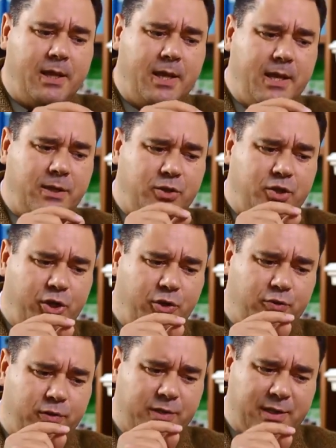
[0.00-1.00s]
in
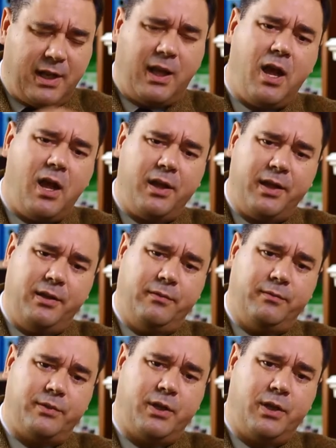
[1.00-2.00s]
children's
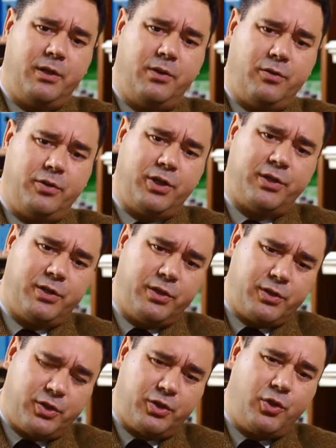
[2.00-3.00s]
lives, not just at
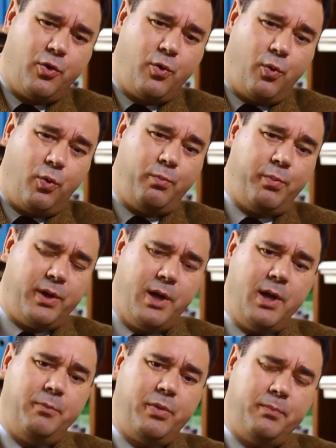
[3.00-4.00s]
school, but
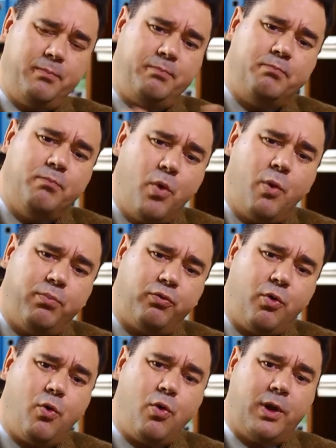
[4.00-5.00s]
more
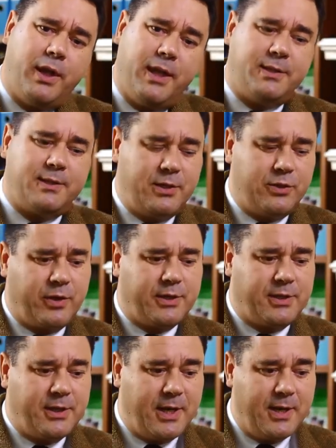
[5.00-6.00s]
broadly. It's
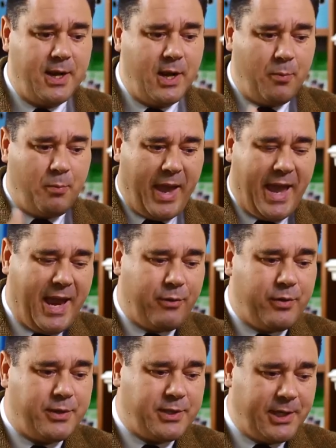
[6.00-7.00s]
interested in
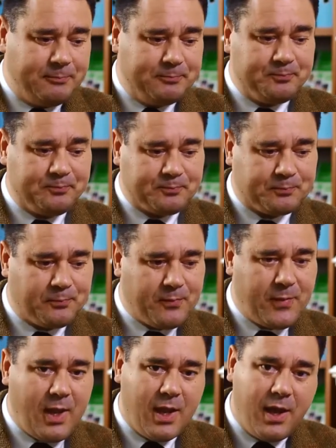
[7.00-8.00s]
parenting,
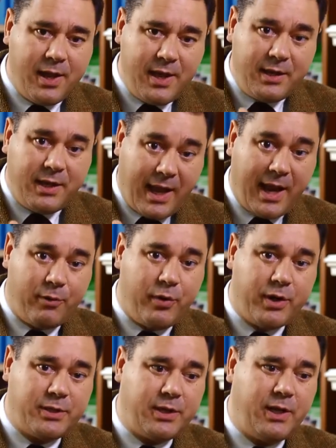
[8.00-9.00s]
in
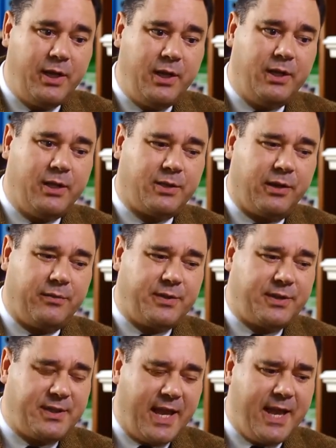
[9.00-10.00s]
character, as I've
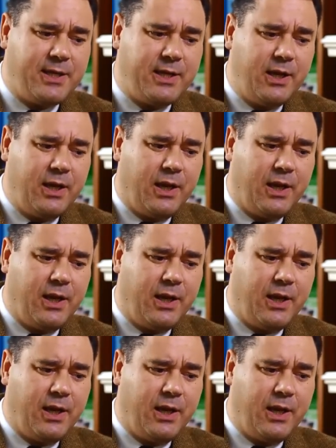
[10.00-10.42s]
said,